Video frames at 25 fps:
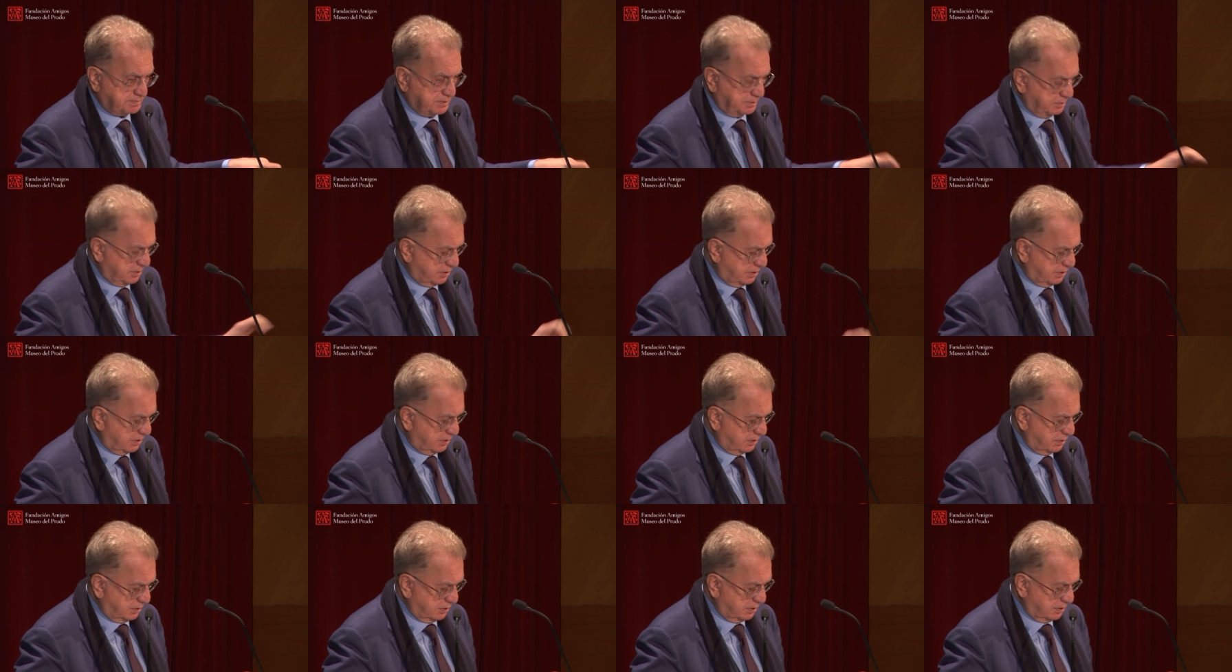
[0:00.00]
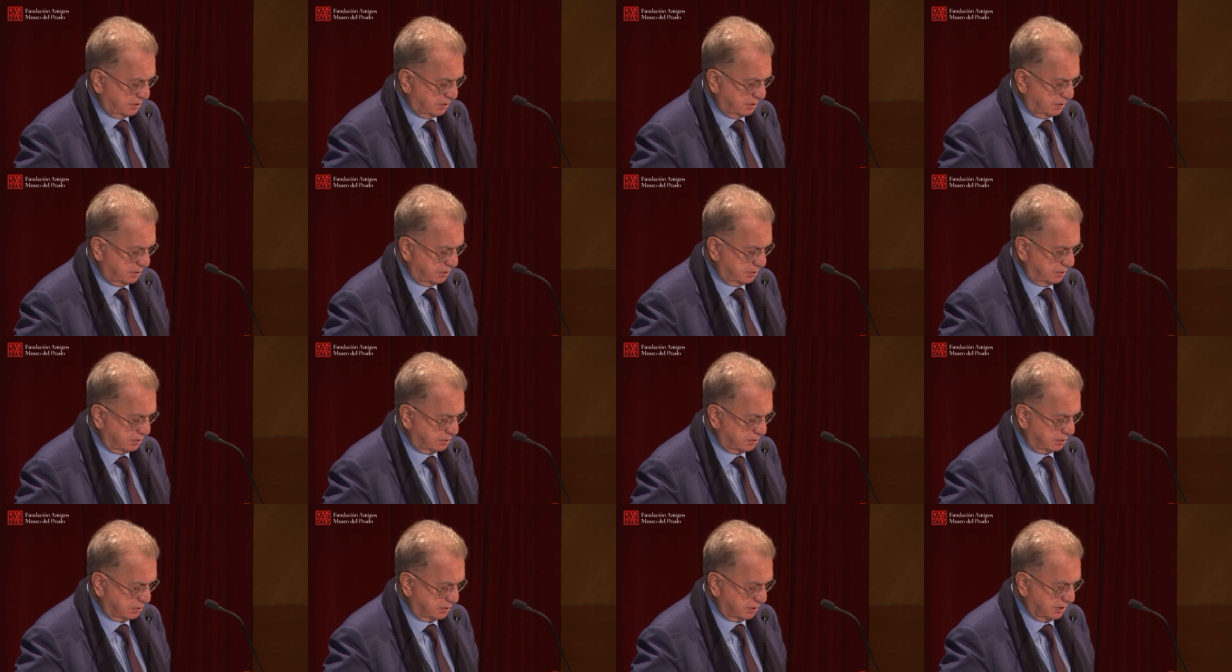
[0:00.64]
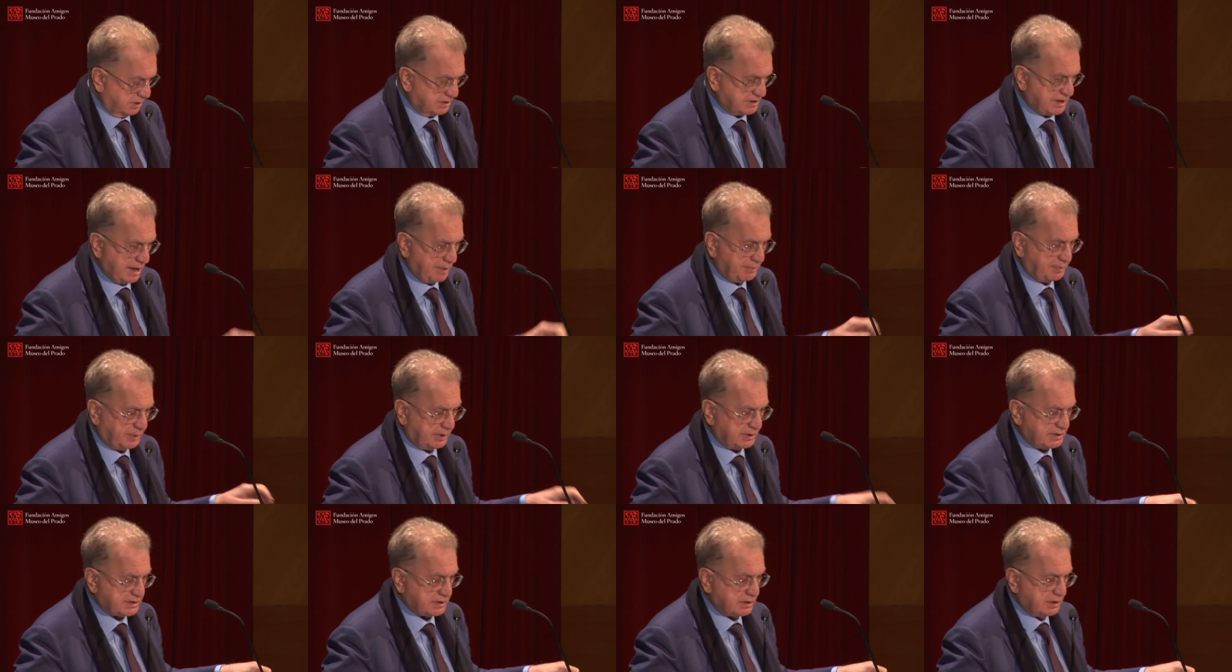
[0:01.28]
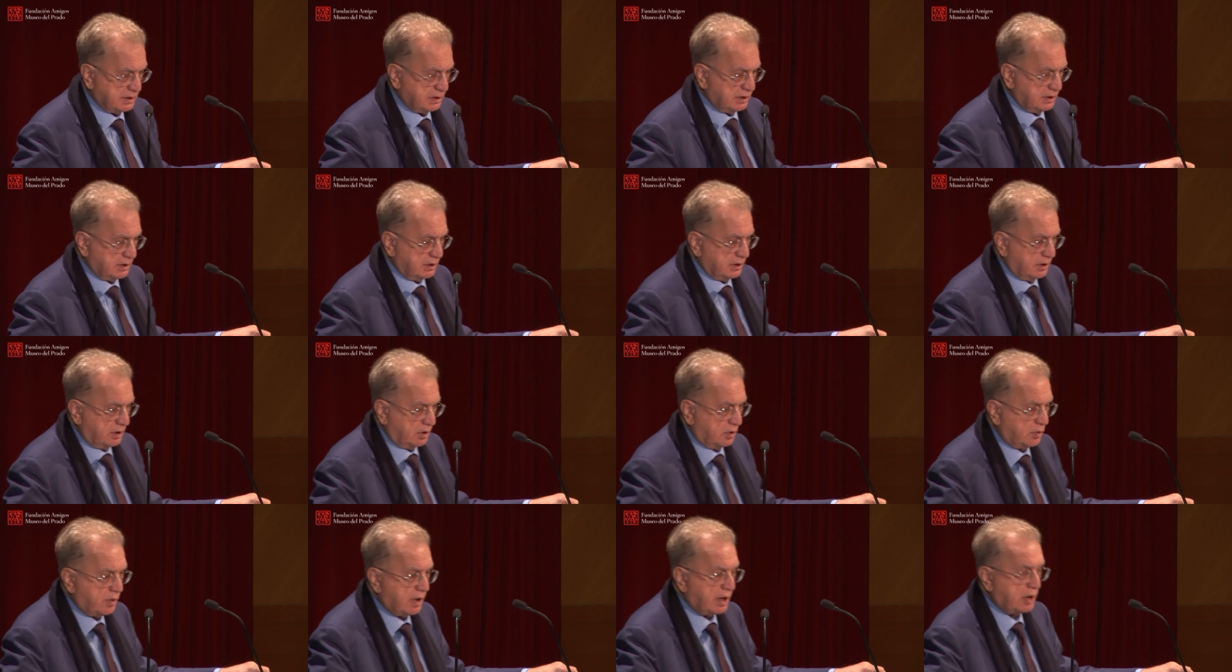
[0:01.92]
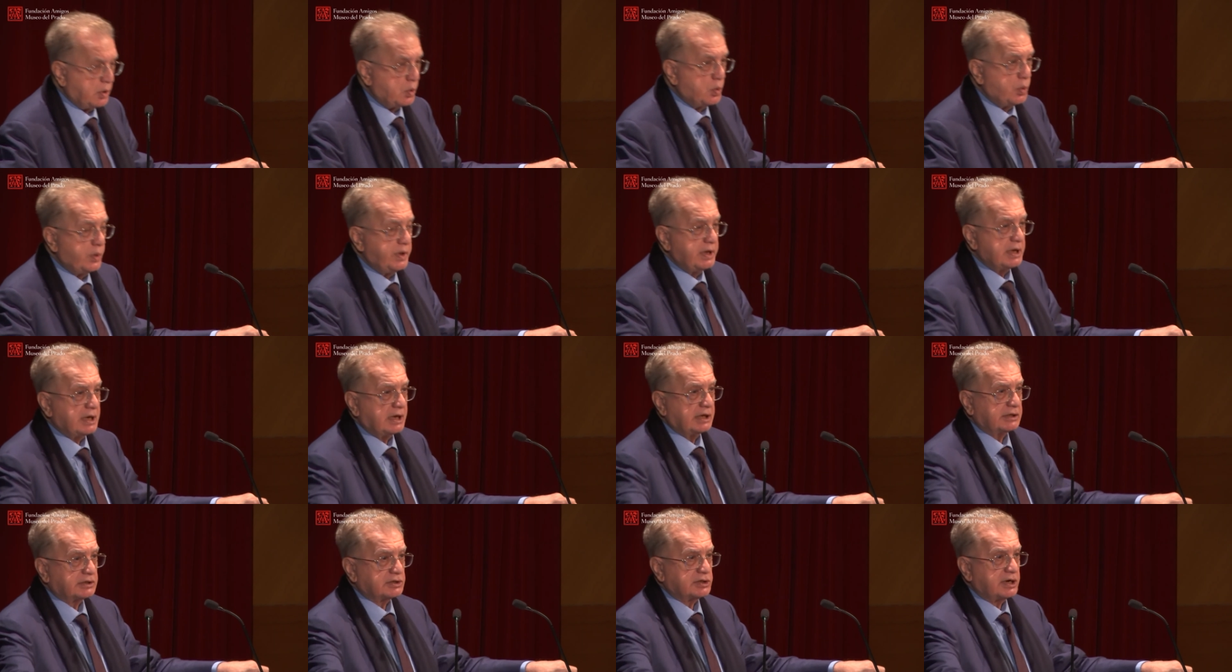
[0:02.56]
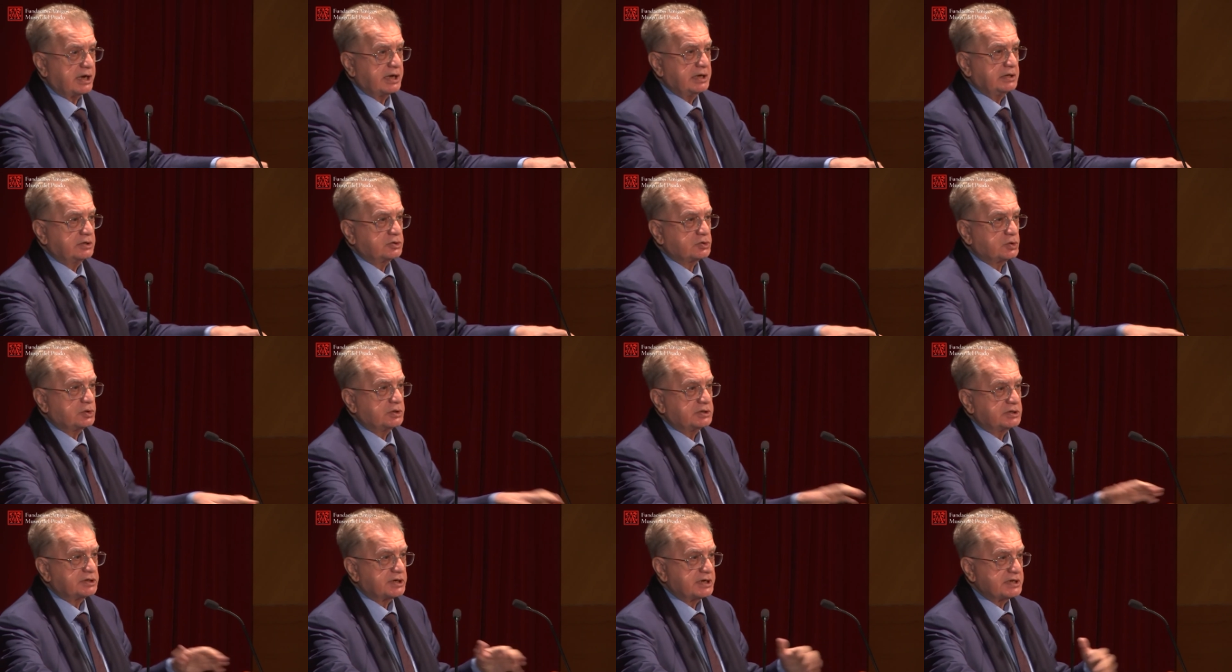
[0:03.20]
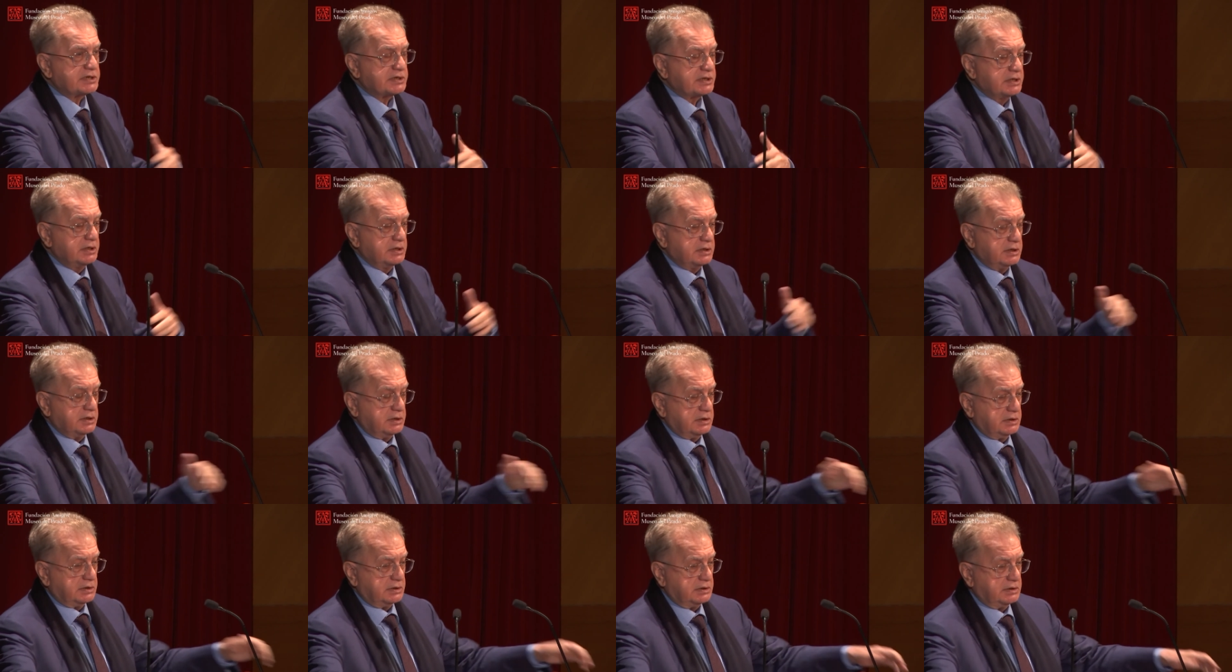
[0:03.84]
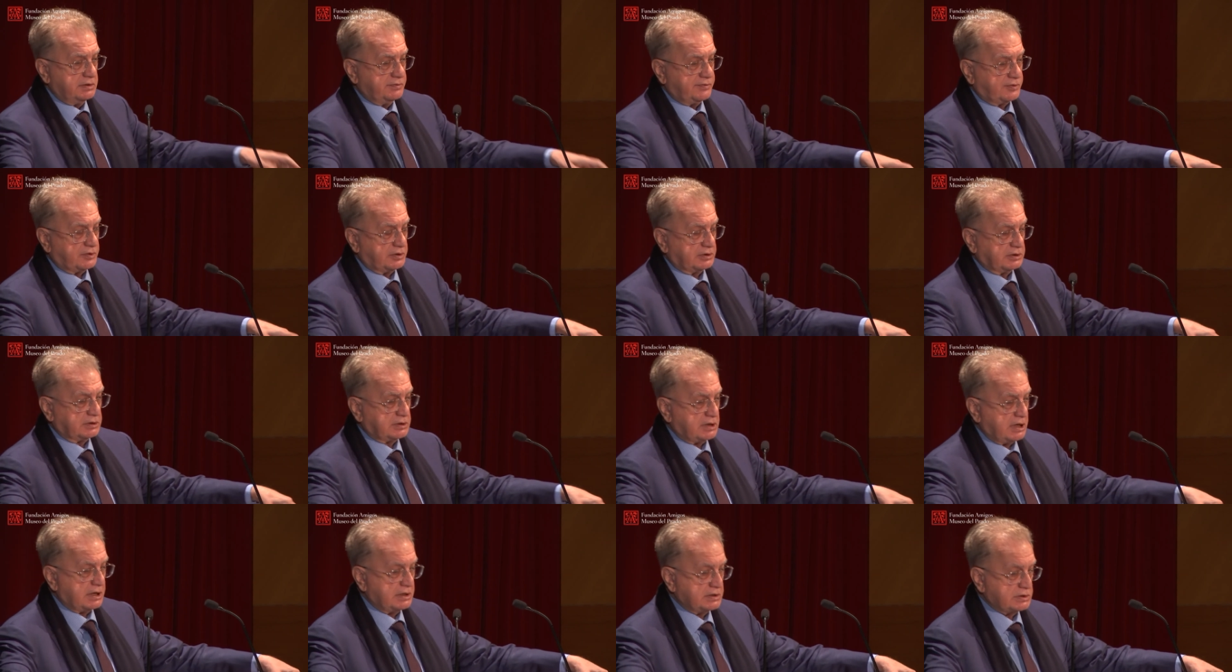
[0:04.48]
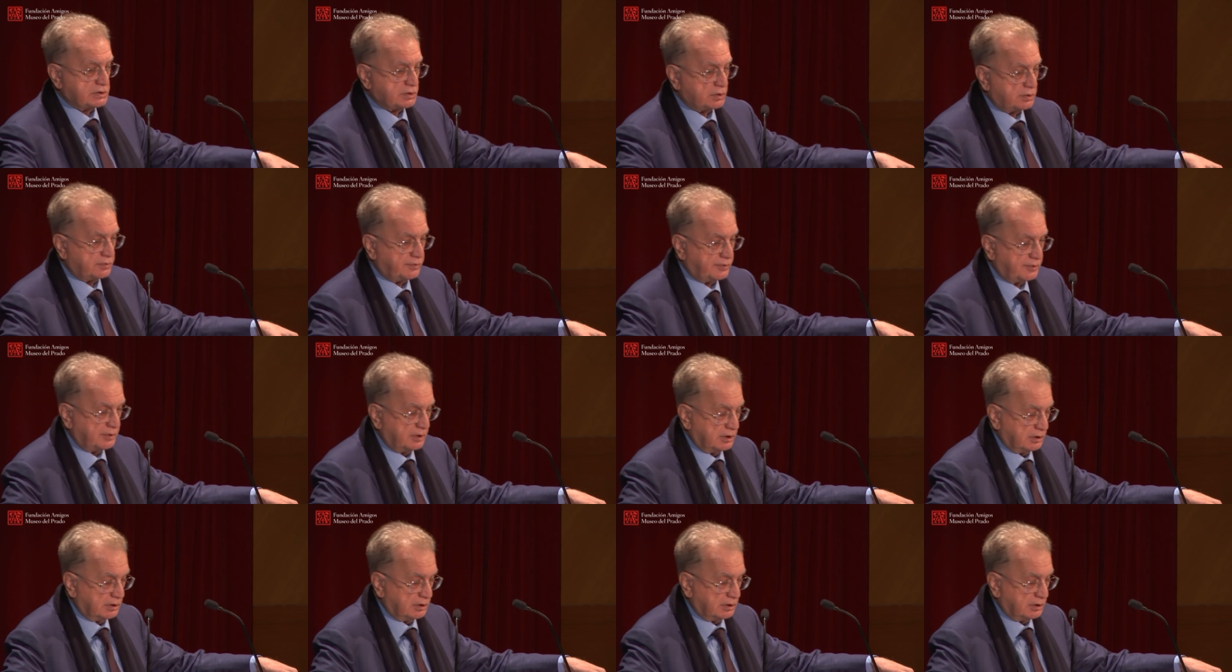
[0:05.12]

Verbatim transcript: uh, examples of how we are trying to address different kinds of